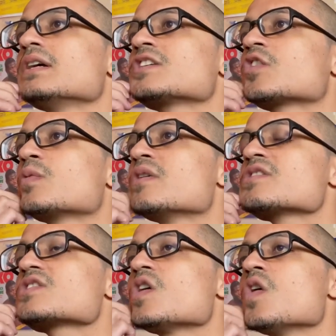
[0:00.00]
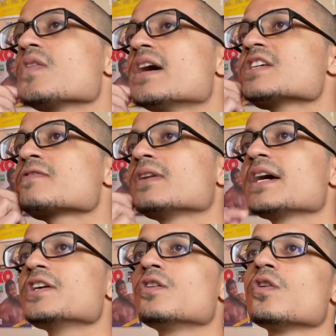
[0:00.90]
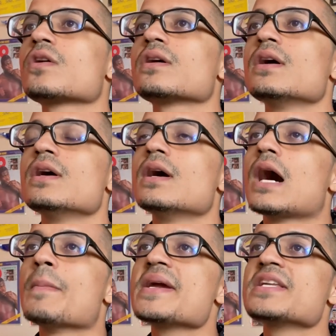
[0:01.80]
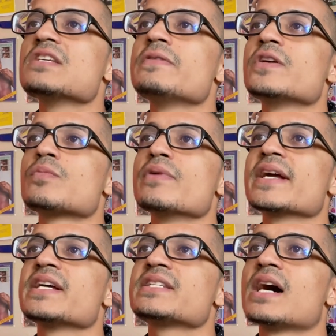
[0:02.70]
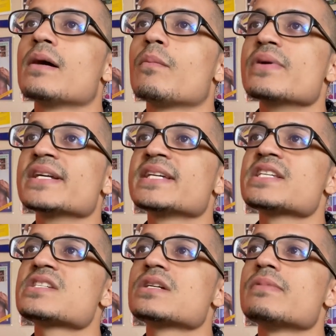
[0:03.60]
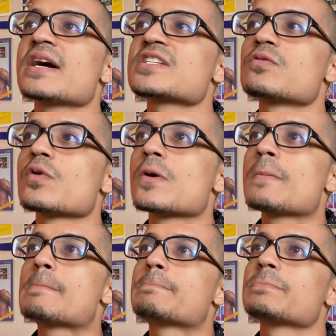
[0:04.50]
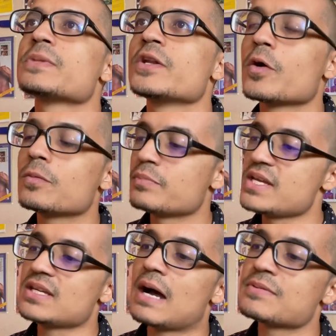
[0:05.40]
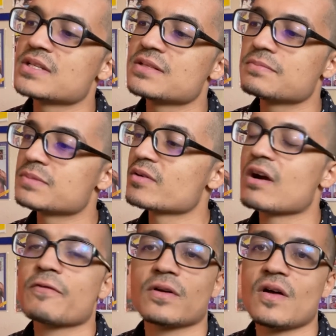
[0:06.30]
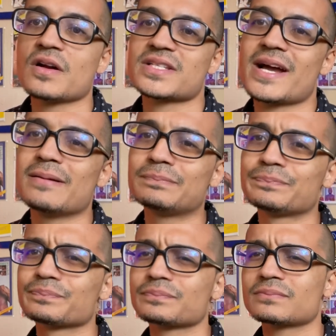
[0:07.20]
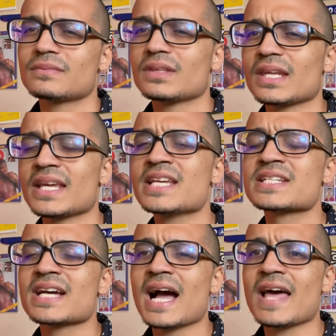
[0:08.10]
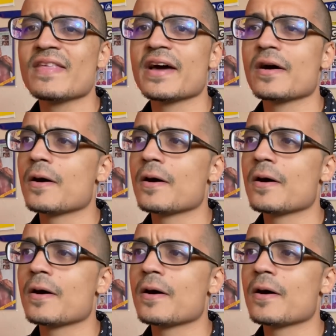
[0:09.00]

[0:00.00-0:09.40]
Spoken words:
career stalled, and I just feel like, you know, look, I'm making this video to bring attention to the boxing world. You know, Pete Dobson has been around for a long time. He's a guy that,